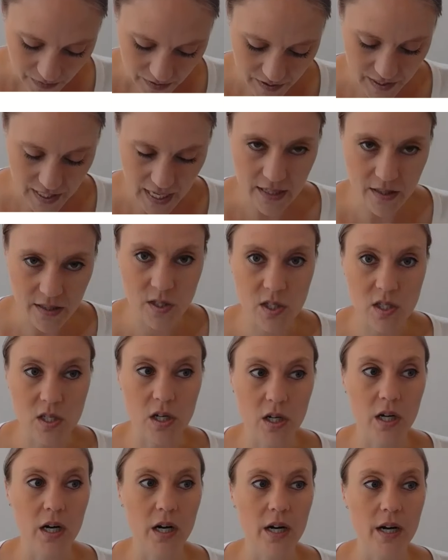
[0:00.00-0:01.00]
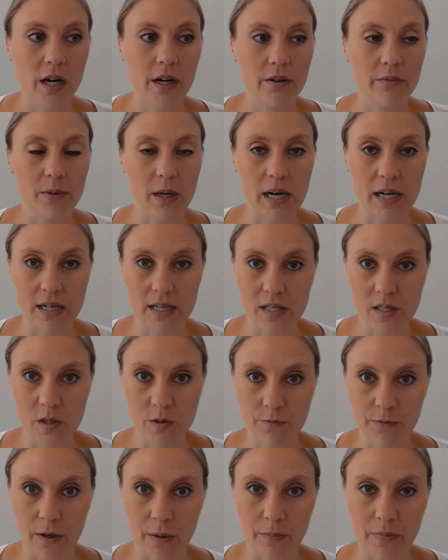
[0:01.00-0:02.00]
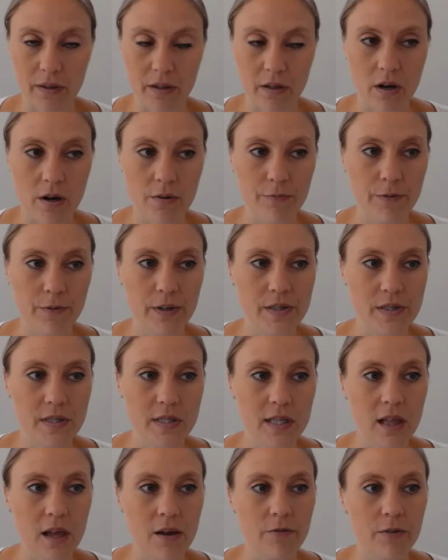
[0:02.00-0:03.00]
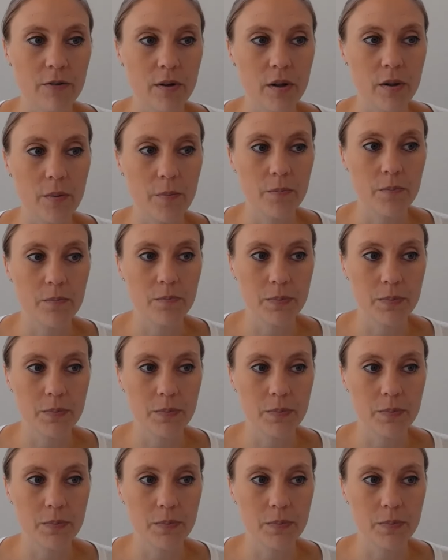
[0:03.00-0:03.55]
Z star, right, is from the confidence level,